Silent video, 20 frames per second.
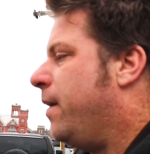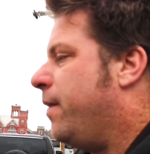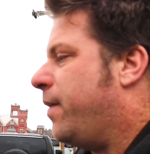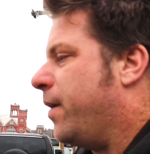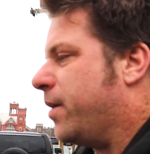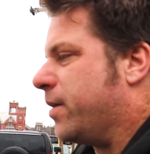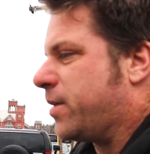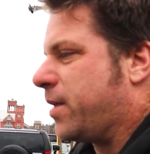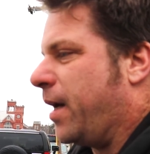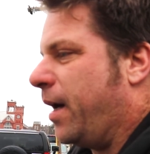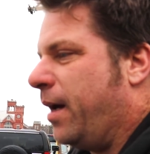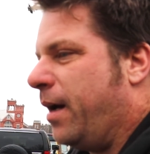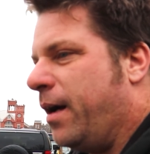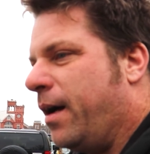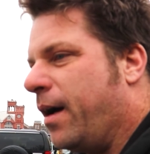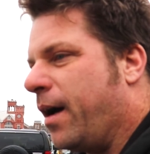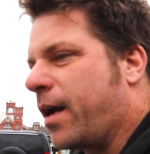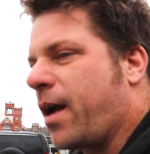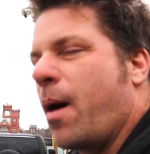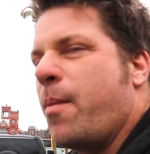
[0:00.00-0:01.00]
There's
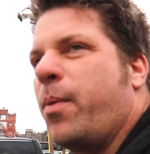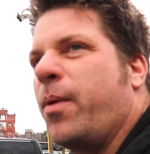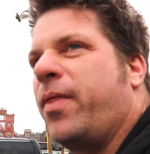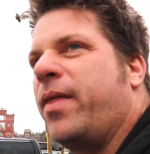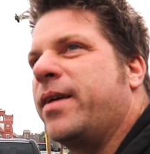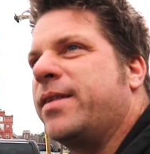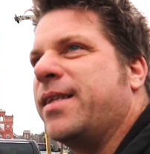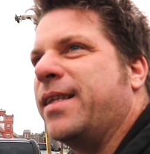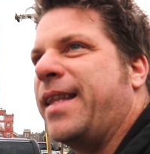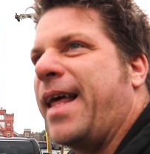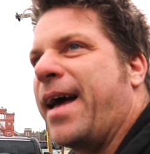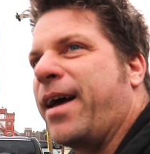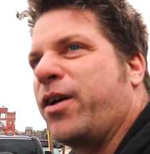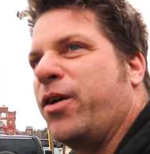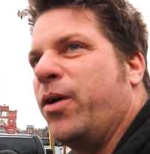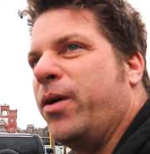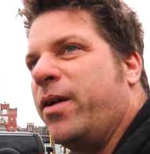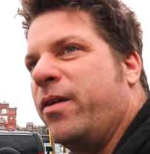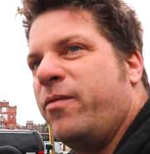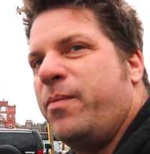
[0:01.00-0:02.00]
a couple things that
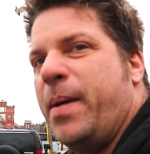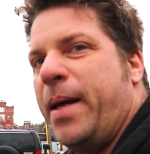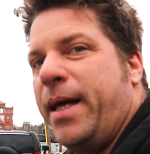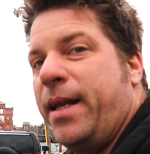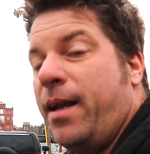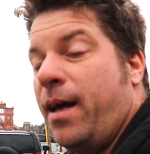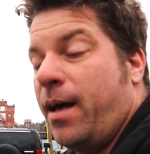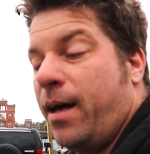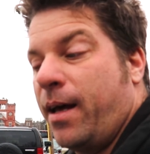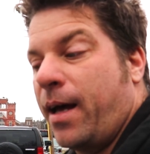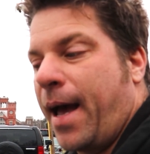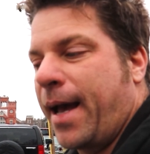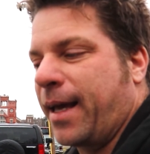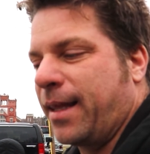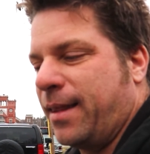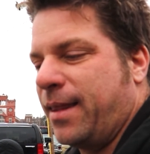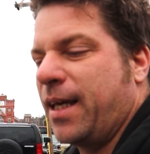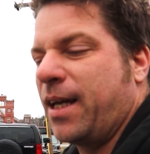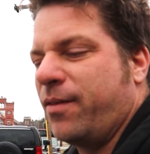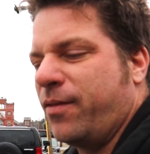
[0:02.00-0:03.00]
could have been. I
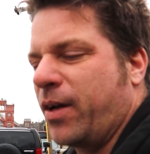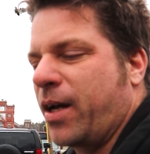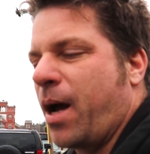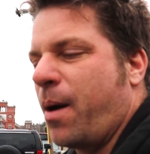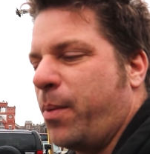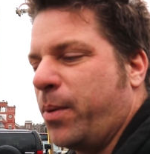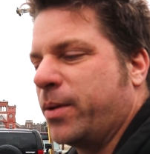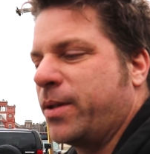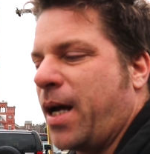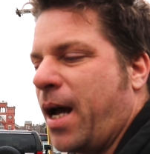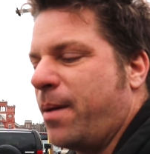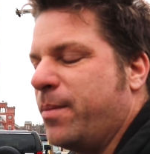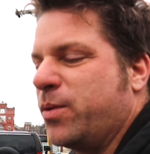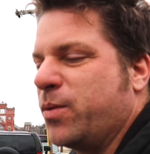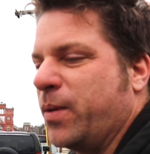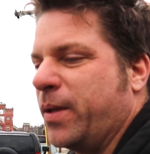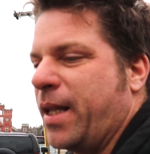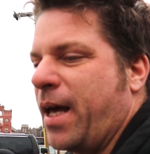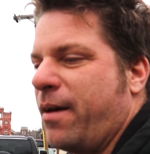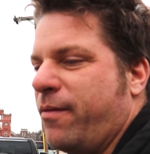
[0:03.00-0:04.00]
can think of a couple
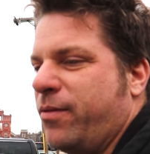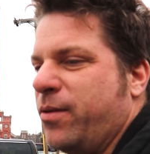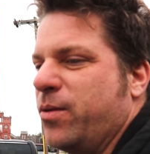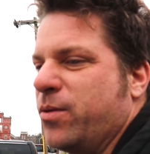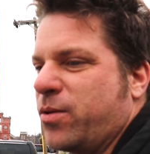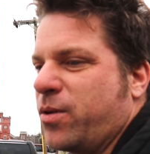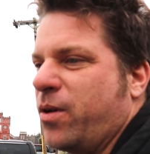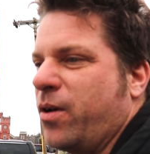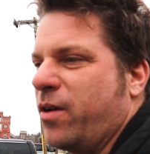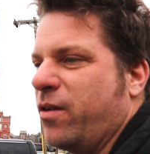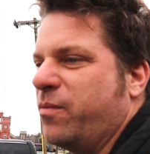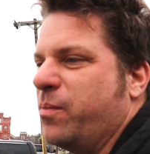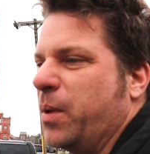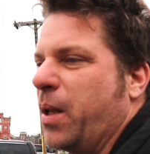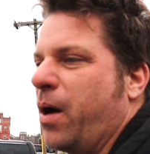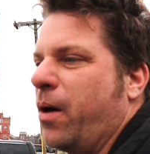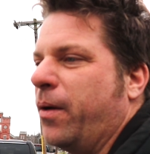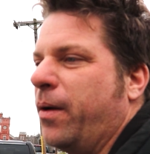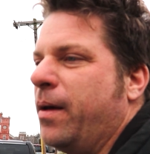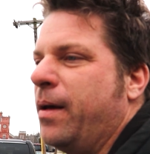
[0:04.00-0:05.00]
times when that fuse could have
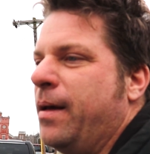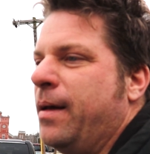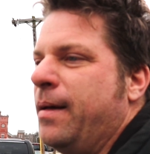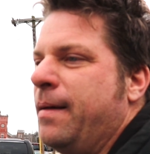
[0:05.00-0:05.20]
blown.